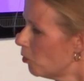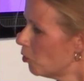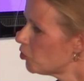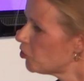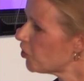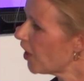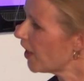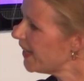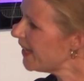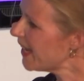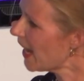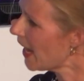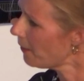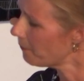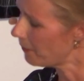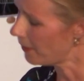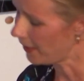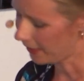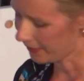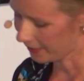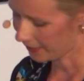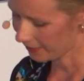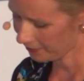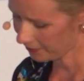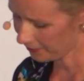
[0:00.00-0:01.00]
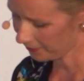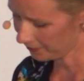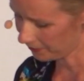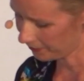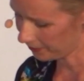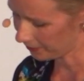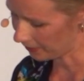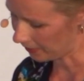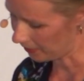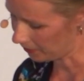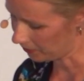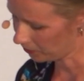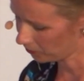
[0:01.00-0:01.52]
dynamic, isn't
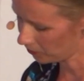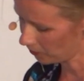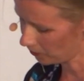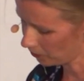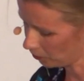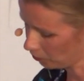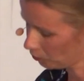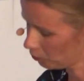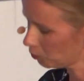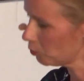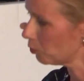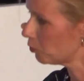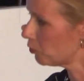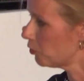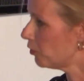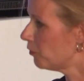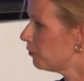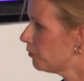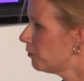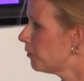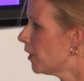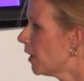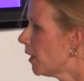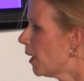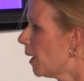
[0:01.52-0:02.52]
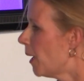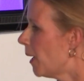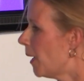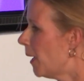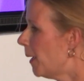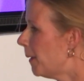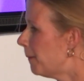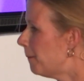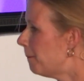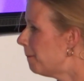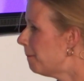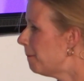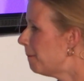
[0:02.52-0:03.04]
it, than the sort of
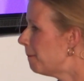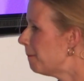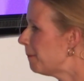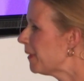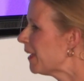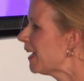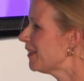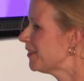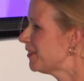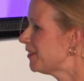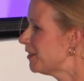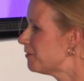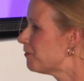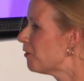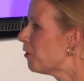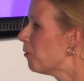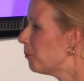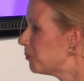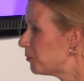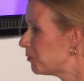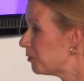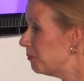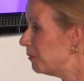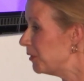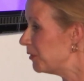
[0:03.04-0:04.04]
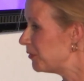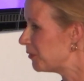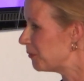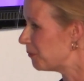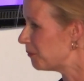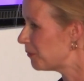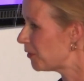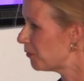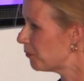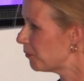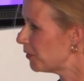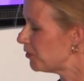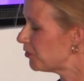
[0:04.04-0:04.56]
passive optimism
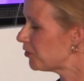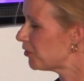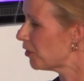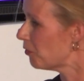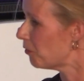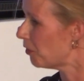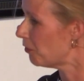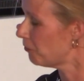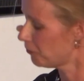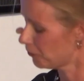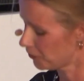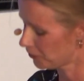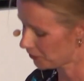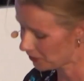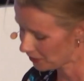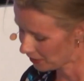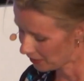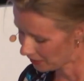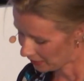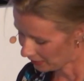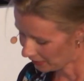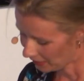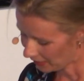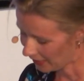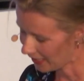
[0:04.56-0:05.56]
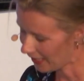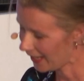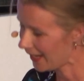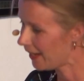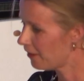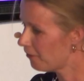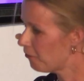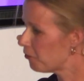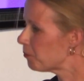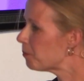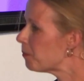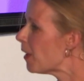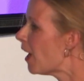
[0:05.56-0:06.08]
that we so often
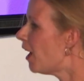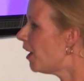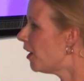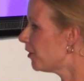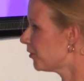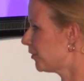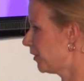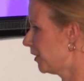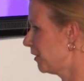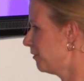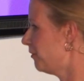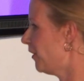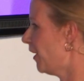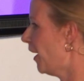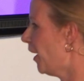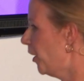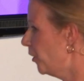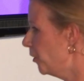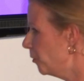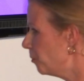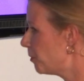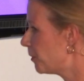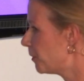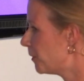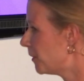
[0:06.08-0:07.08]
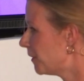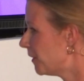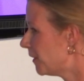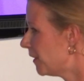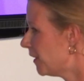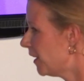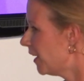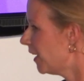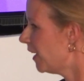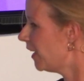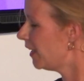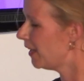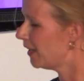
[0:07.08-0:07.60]
hear as passing for hope
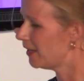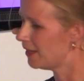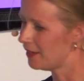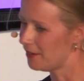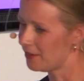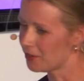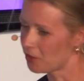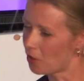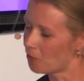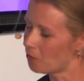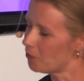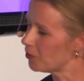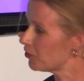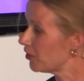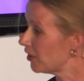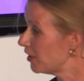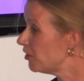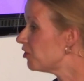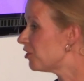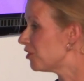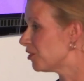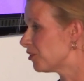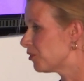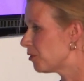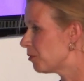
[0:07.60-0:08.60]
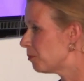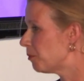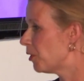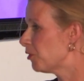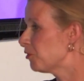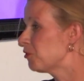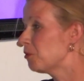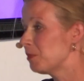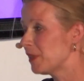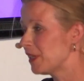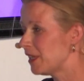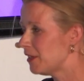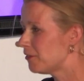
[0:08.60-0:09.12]
in conversations and
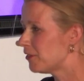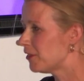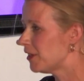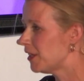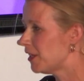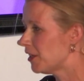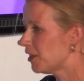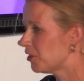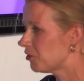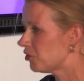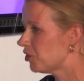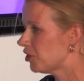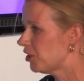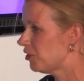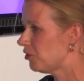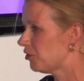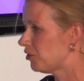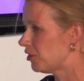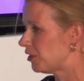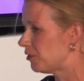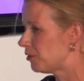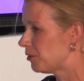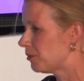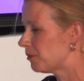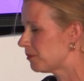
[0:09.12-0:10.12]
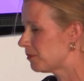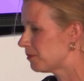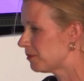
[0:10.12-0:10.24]
possibly even in our churches.